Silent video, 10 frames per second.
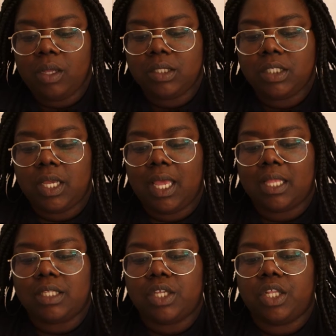So yeah,
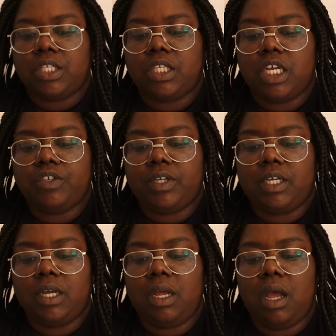so the
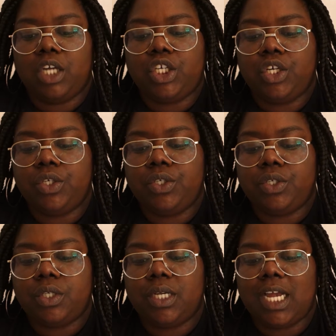surgery, I
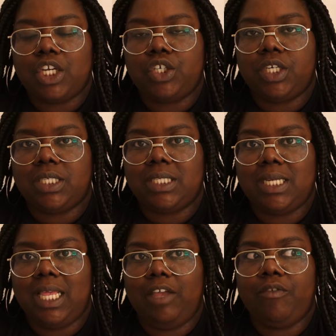chose gastric
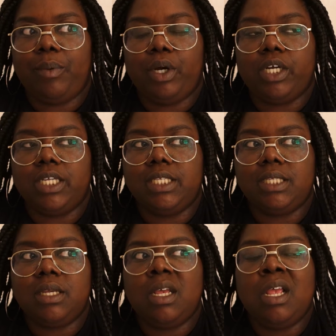sleeve because
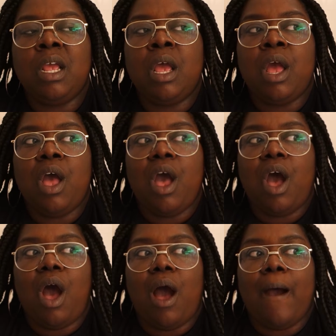
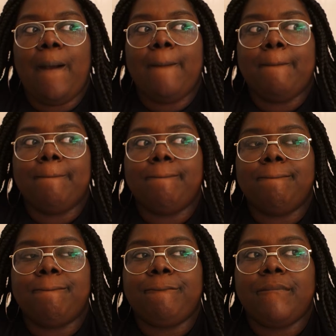
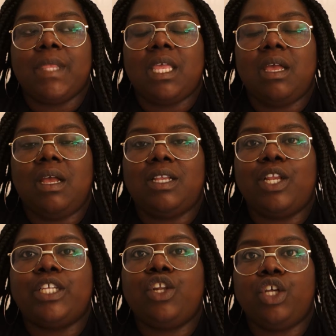
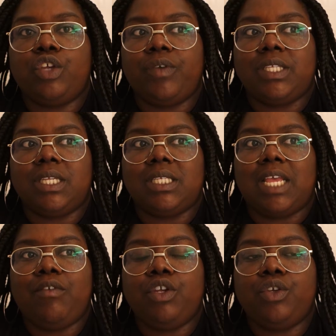there's lots of reasons.
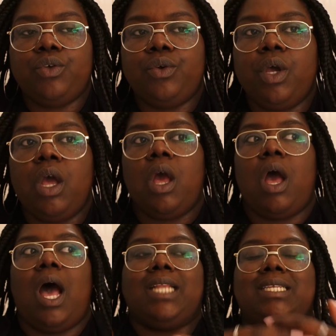
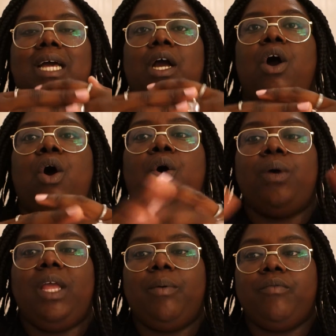I did like a whole
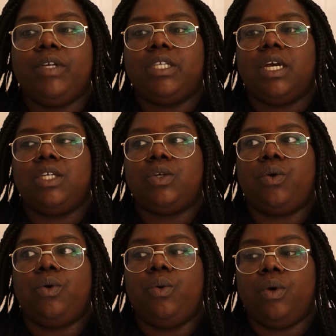heap of research
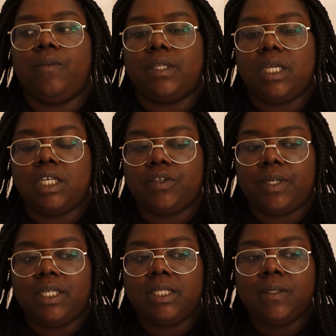on all of the
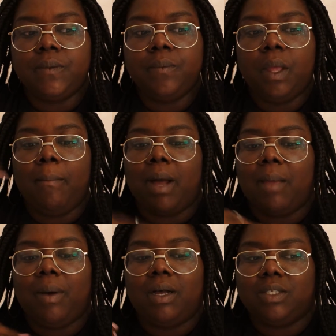surgeries.
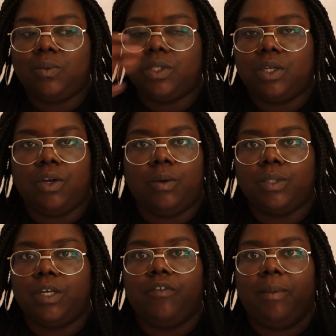Bypass wasn't an
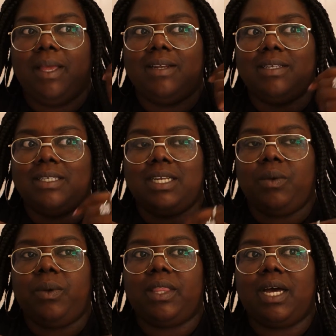option for me. I just didn't
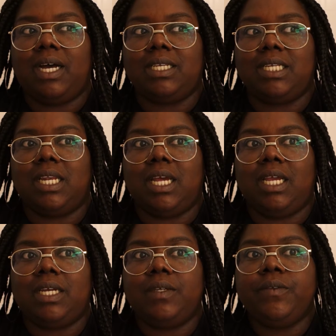want that. I didn't like
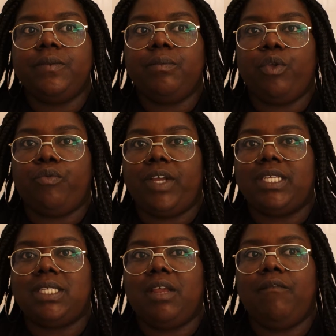the
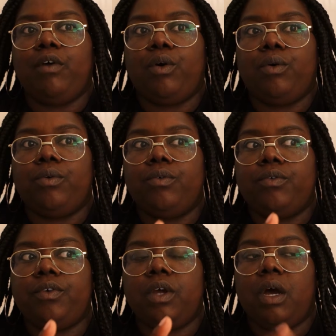risk
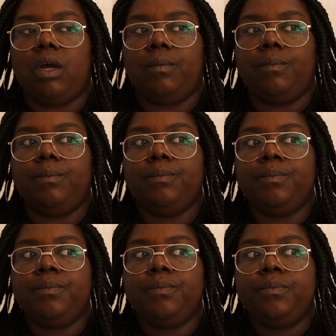involved.
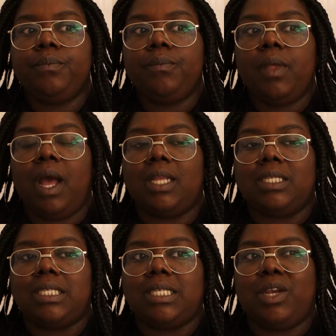I
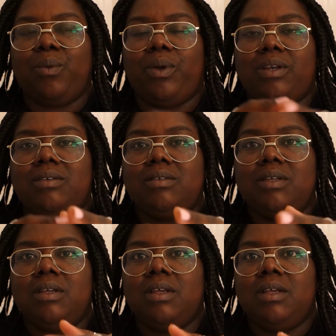just didn't want,
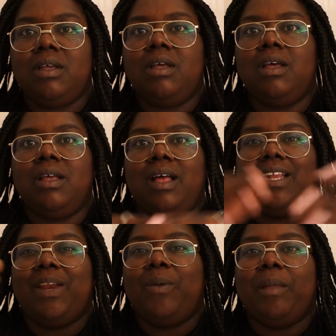I
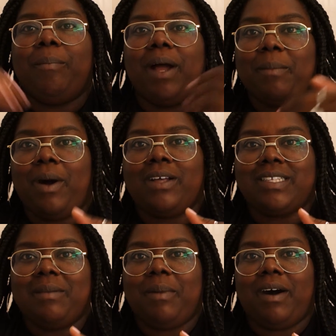didn't want the
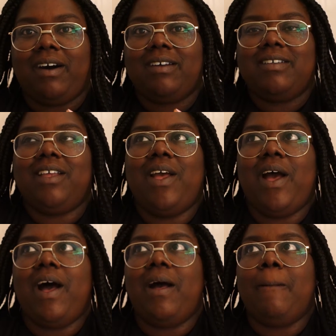bypassing part,
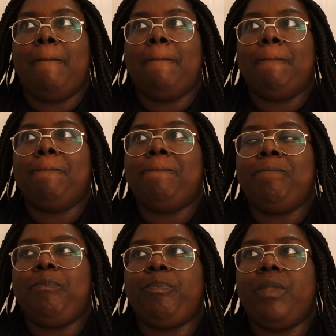
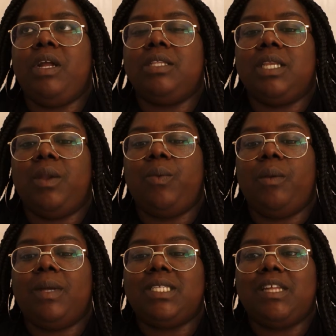because I didn't want
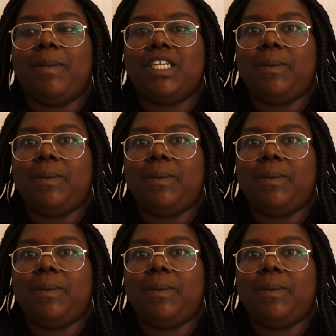my stomach to be